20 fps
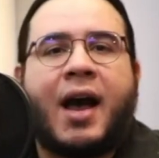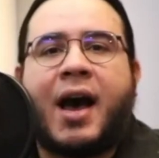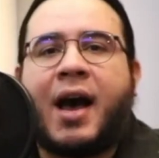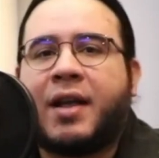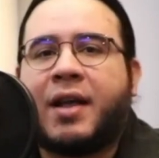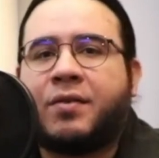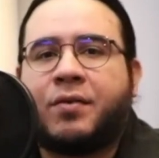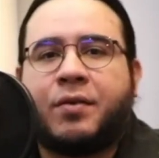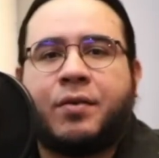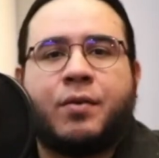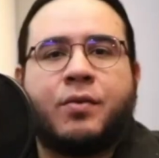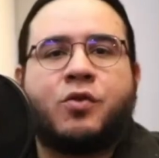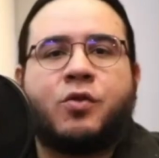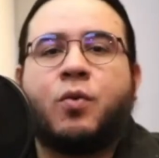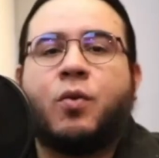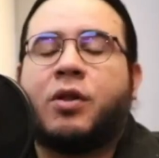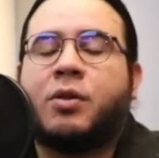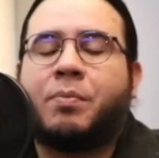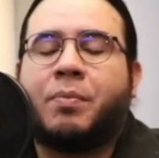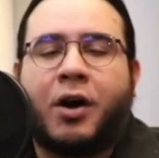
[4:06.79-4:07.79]
iTunes,
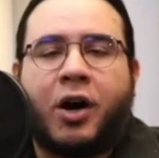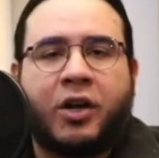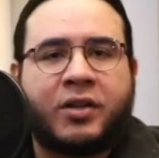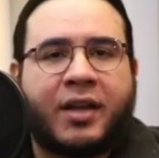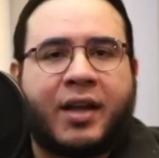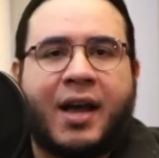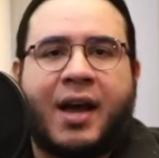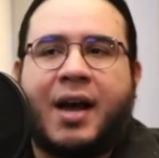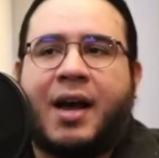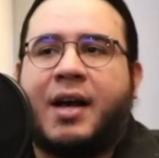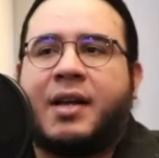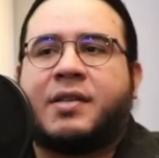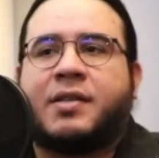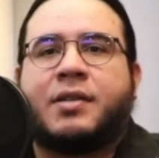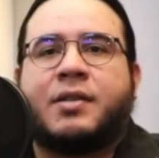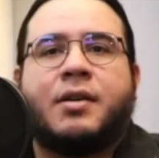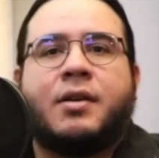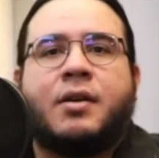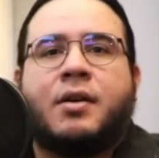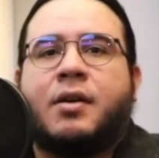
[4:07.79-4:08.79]
Google
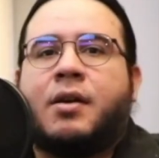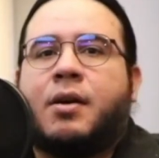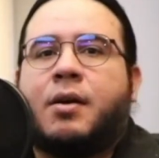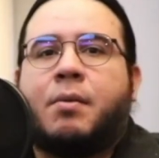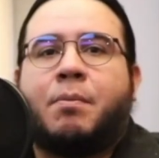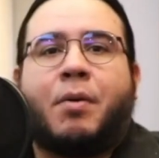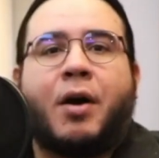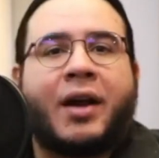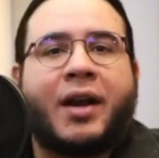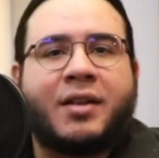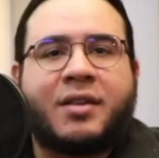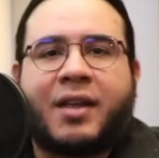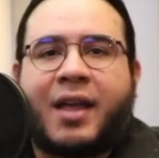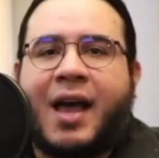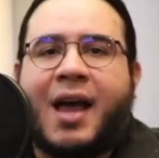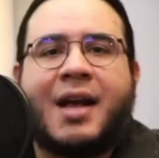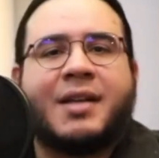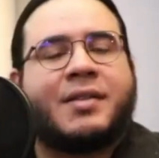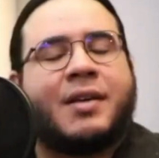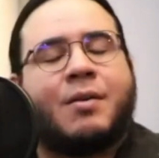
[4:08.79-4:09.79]
Podcasts, Pocket
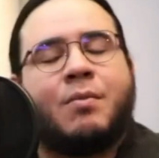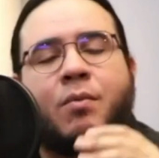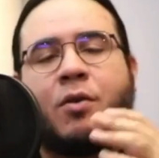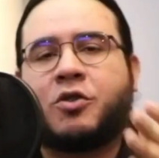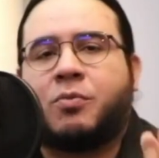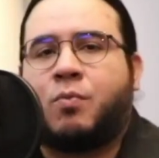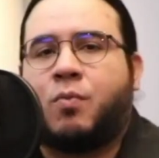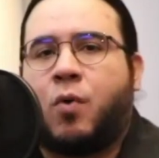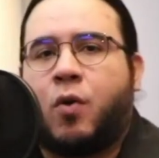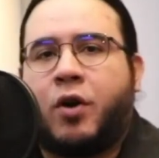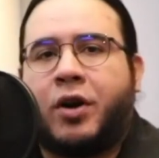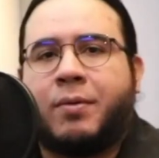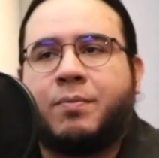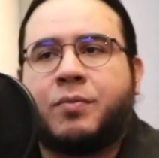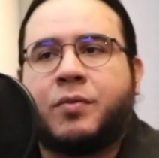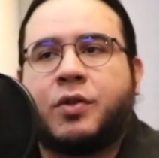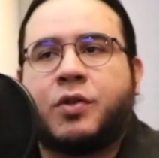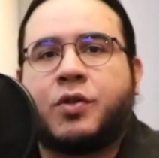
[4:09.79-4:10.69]
Casts, and much more.